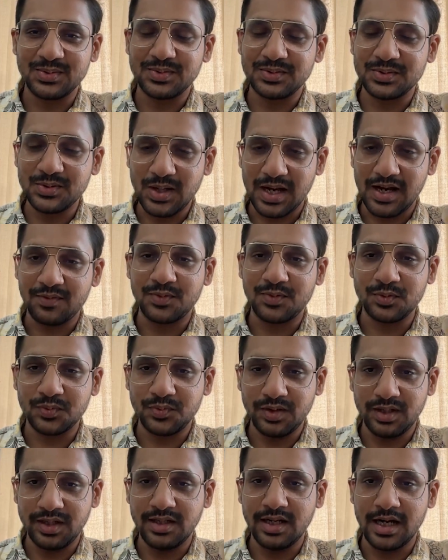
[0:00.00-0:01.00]
you have to
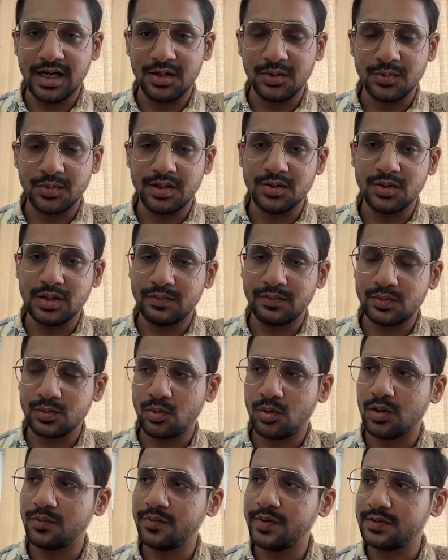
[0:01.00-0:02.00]
feel inadequate. You have to
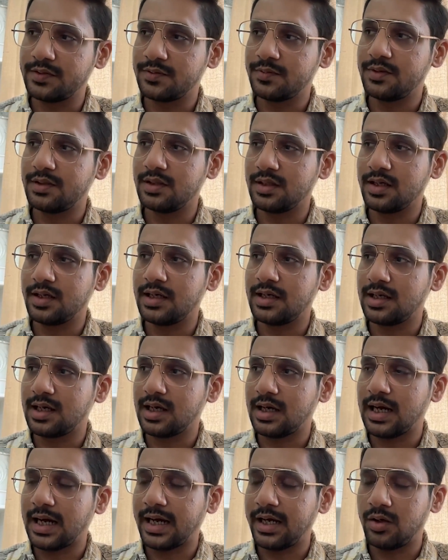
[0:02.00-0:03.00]
always feel that
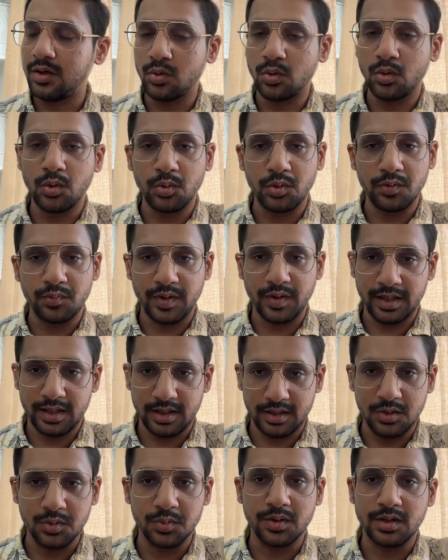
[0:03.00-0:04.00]
I don't know if I
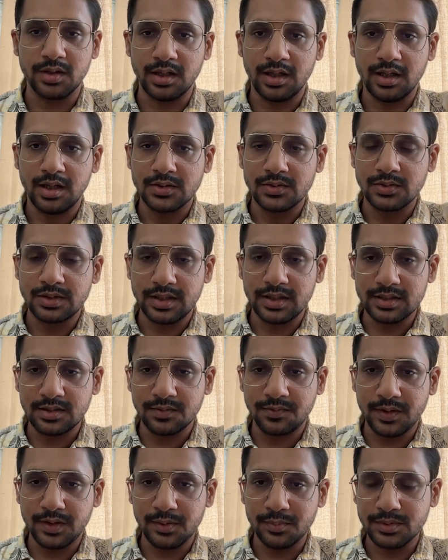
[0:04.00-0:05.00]
can do it. So there is a
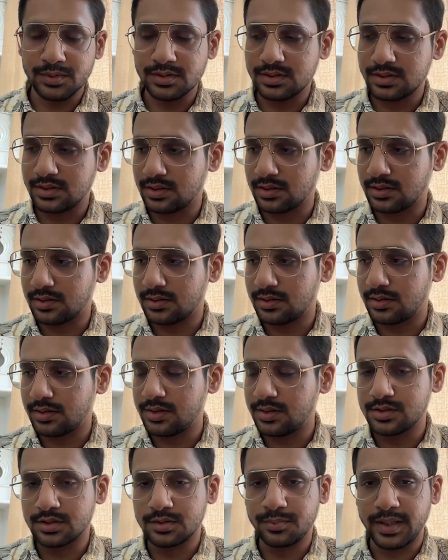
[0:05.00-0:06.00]
famous
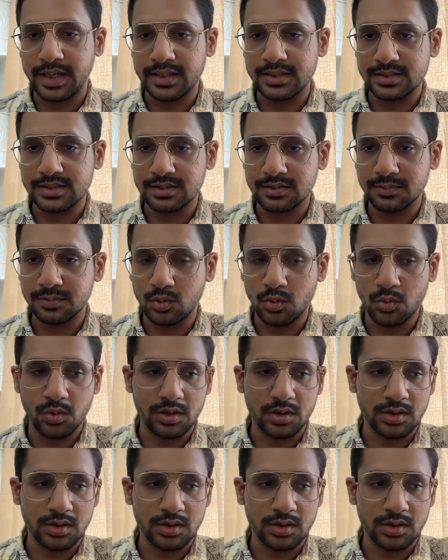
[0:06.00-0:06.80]
Richard Branson quote